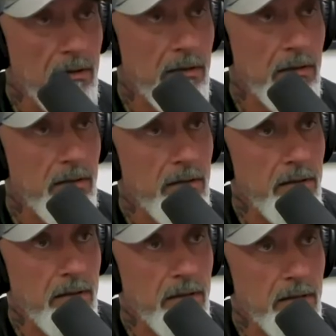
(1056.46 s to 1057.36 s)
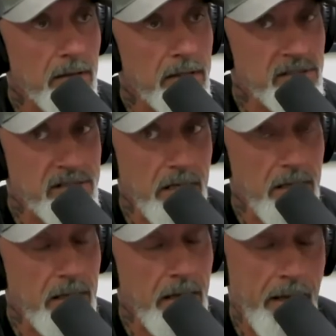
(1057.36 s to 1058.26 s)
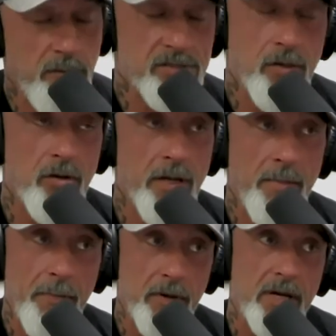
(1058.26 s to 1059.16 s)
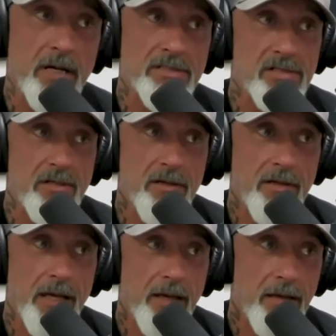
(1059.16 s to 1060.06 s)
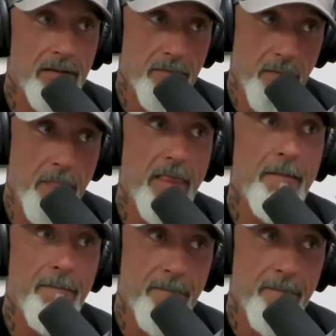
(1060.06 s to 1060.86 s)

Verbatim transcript: round seven, eight. That's my time. I'm going to pick it up. Uppercuts. He was throwing everything. Yeah, I